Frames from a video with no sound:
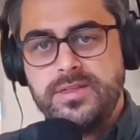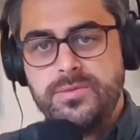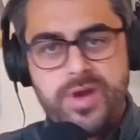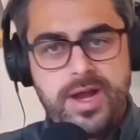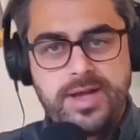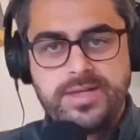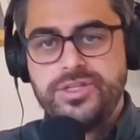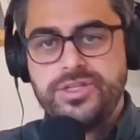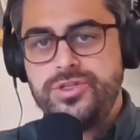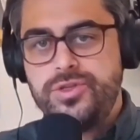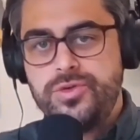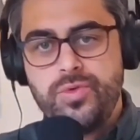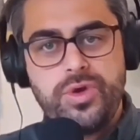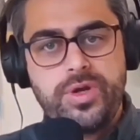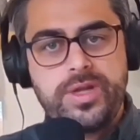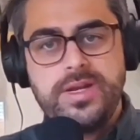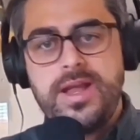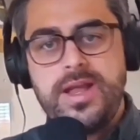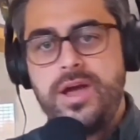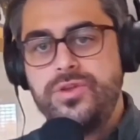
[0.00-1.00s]
the practitioner
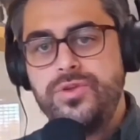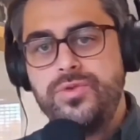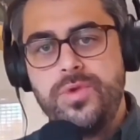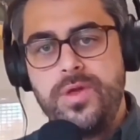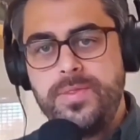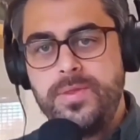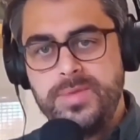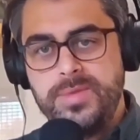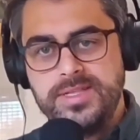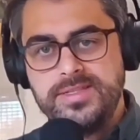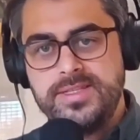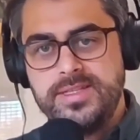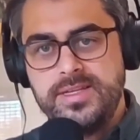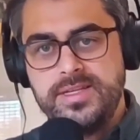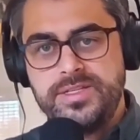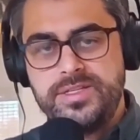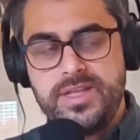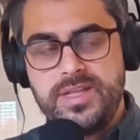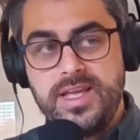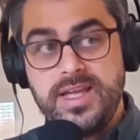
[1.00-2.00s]
work and how you run the
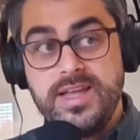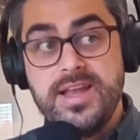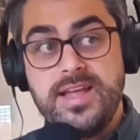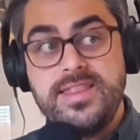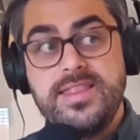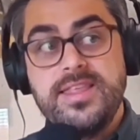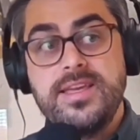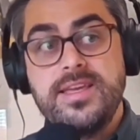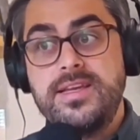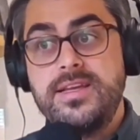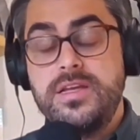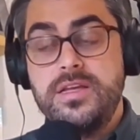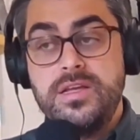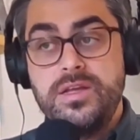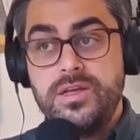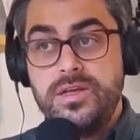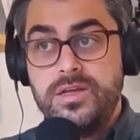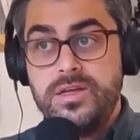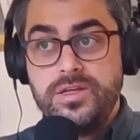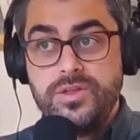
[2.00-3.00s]
business. And I think,
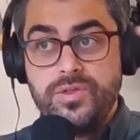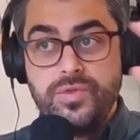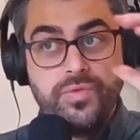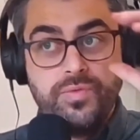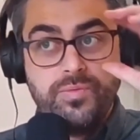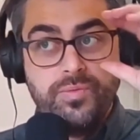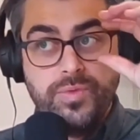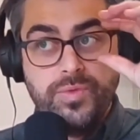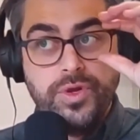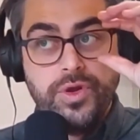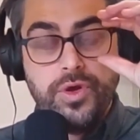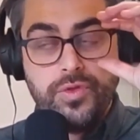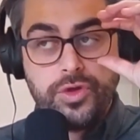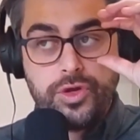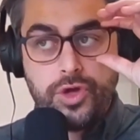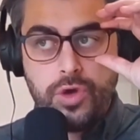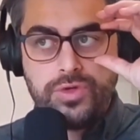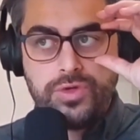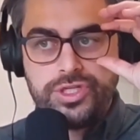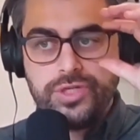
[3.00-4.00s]
the
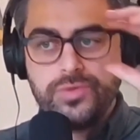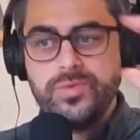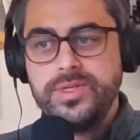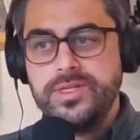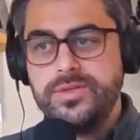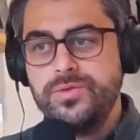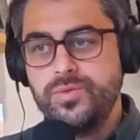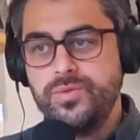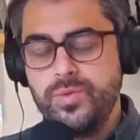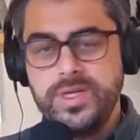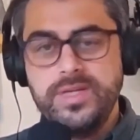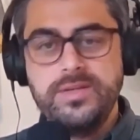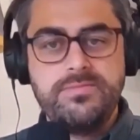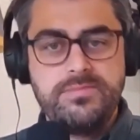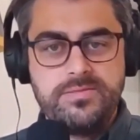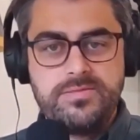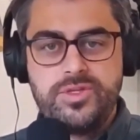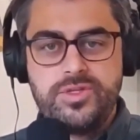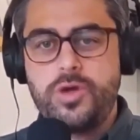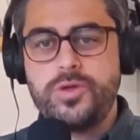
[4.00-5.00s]
coaching, we
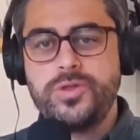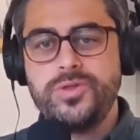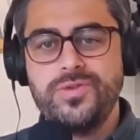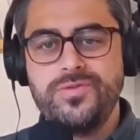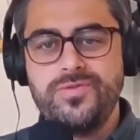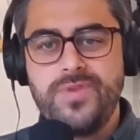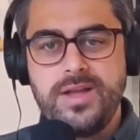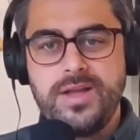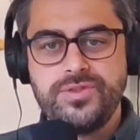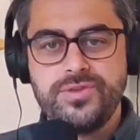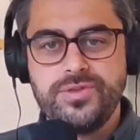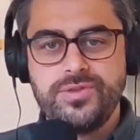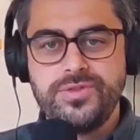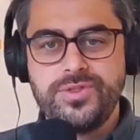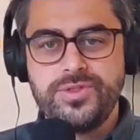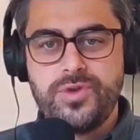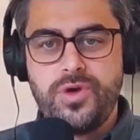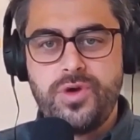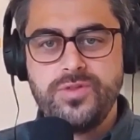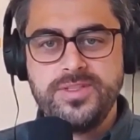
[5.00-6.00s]
talk to
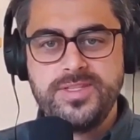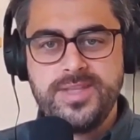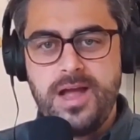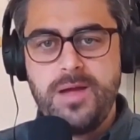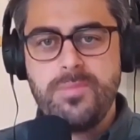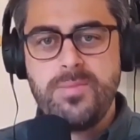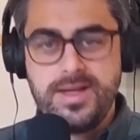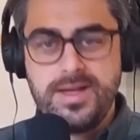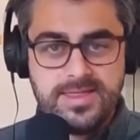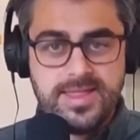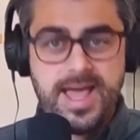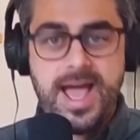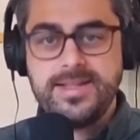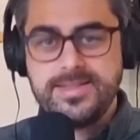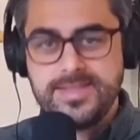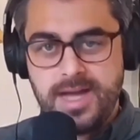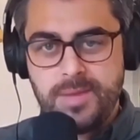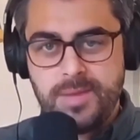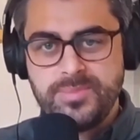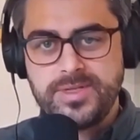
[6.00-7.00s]
advisors all the time on
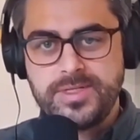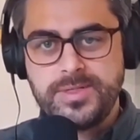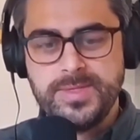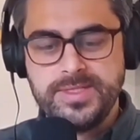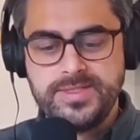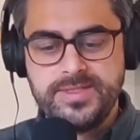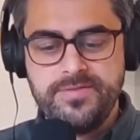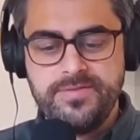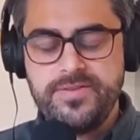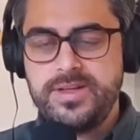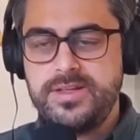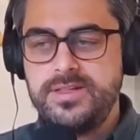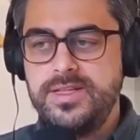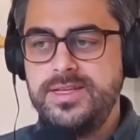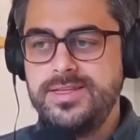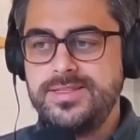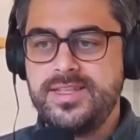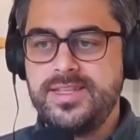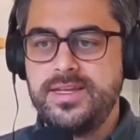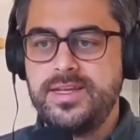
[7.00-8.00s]
that topic
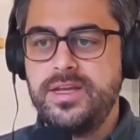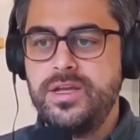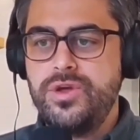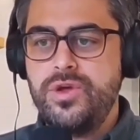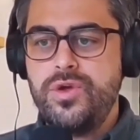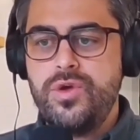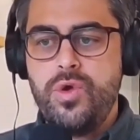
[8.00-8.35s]
specifically. It's like